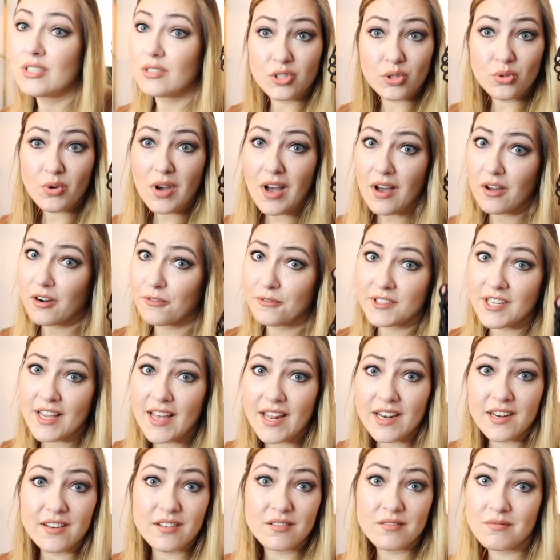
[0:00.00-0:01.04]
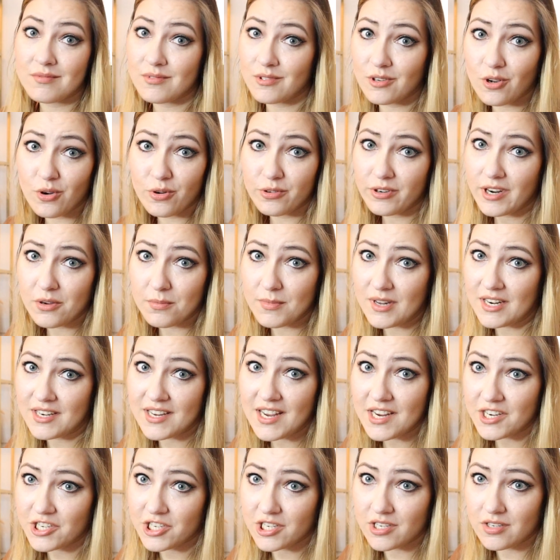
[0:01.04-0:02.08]
2 out of 10, no
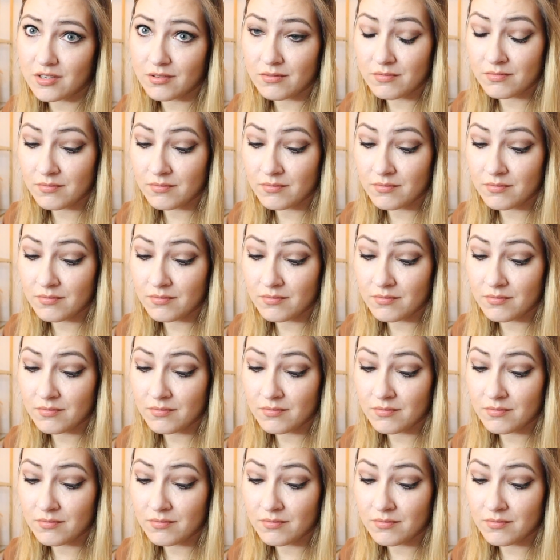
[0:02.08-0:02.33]
recommendation.